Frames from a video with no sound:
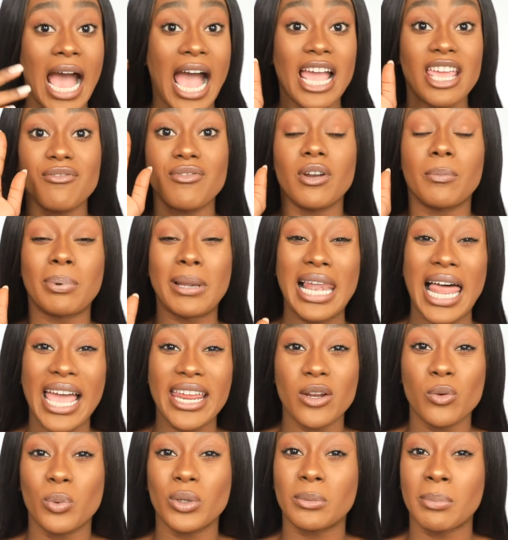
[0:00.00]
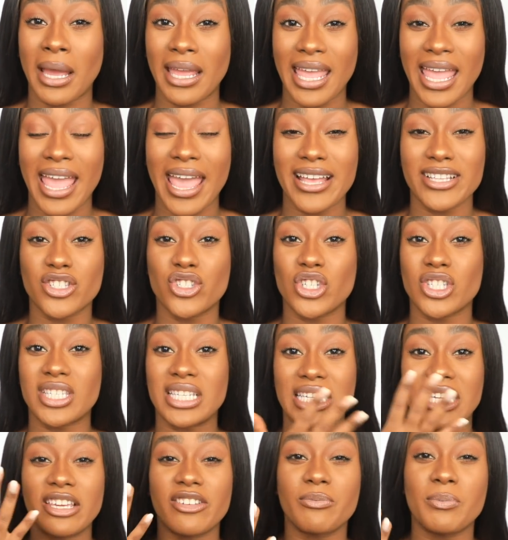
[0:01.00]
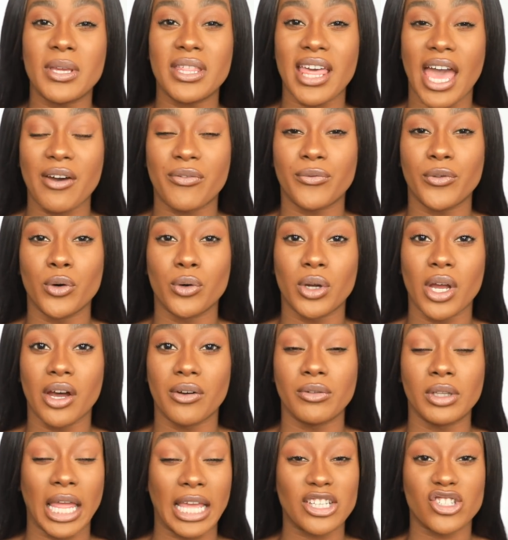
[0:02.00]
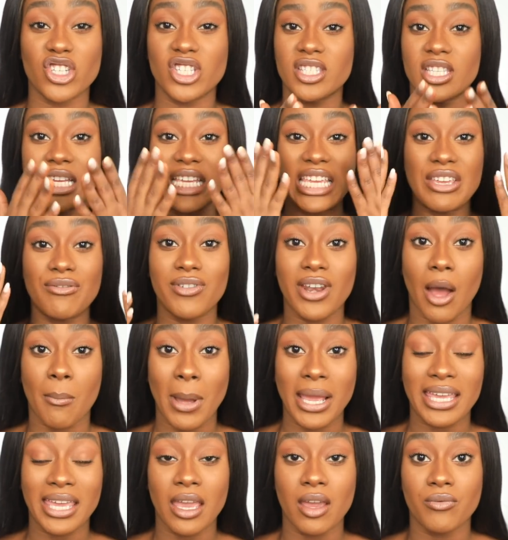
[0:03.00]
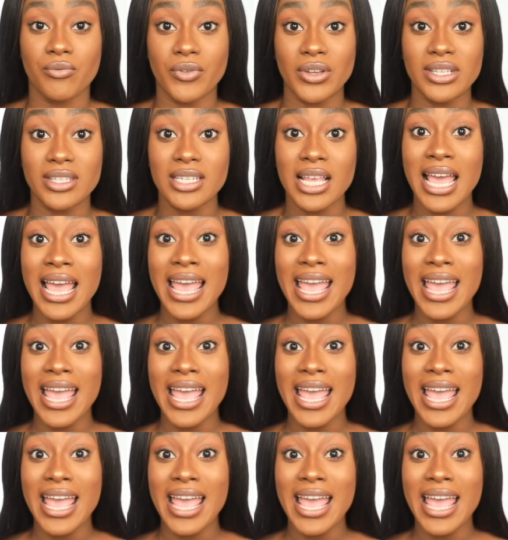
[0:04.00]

I even applied it with my hands just to give me that full cup, like just to even out my canvas,